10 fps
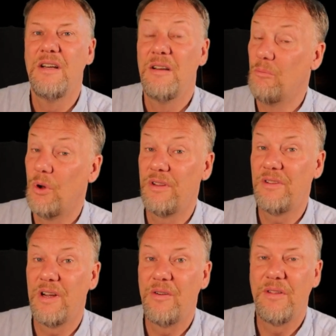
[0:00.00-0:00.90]

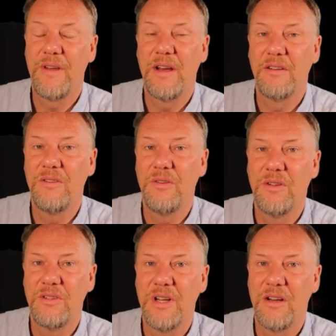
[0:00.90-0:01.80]
monetary thanks to
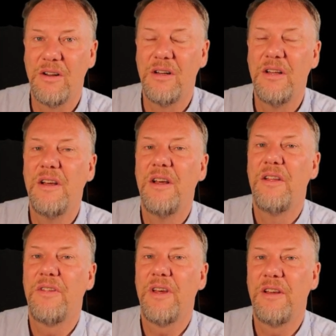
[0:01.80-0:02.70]
the channel.
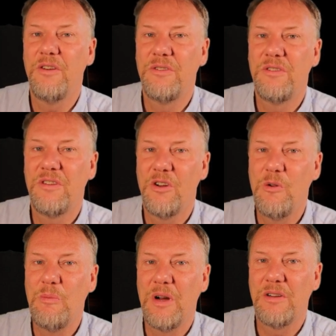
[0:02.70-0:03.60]
Thank you
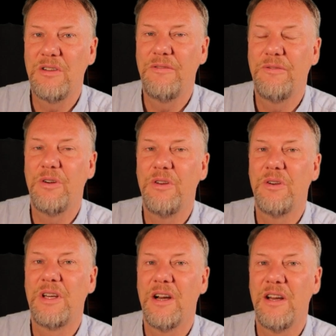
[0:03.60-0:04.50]
so much for your
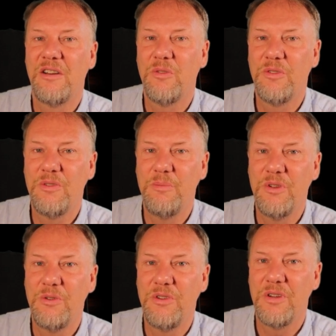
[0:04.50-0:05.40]
kind
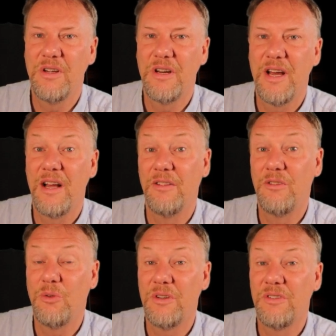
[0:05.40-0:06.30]
contribution, and
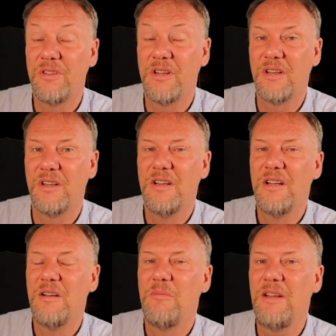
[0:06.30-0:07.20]
Torsten,
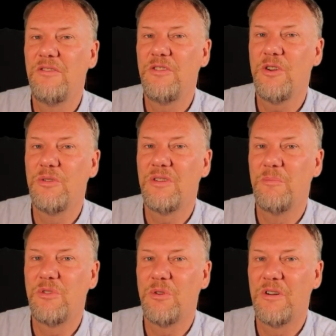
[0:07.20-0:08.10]
please show
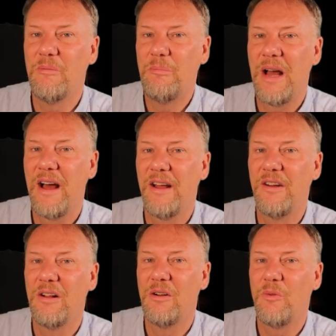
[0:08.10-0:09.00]
some sort of
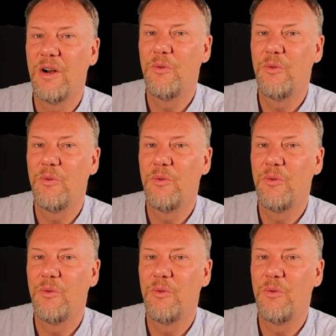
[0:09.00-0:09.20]
panel where